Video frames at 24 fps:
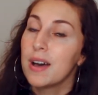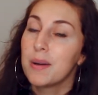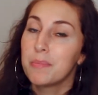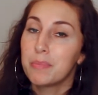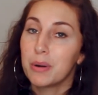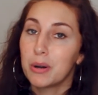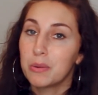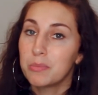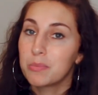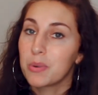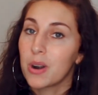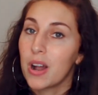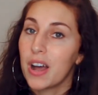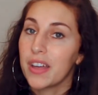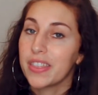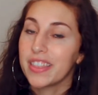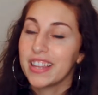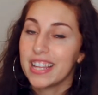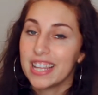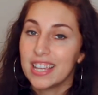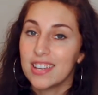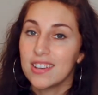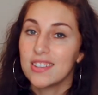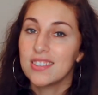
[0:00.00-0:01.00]
bone
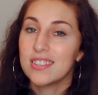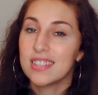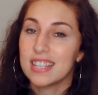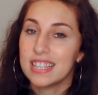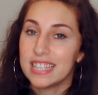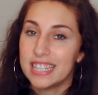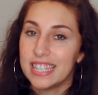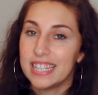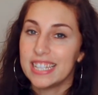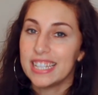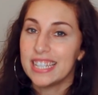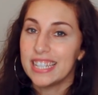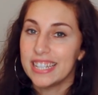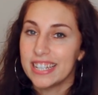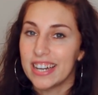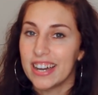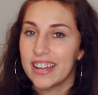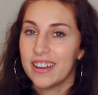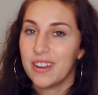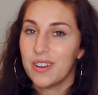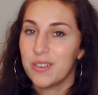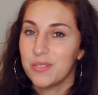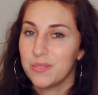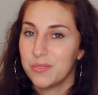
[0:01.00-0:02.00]
broth heals leaky
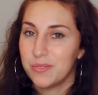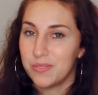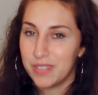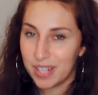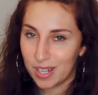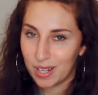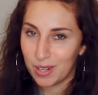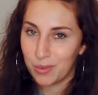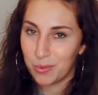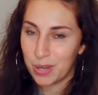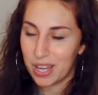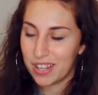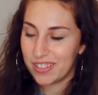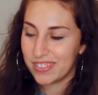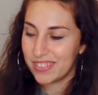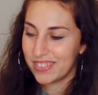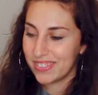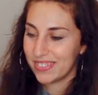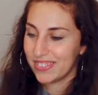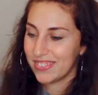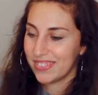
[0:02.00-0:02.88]
gut very well.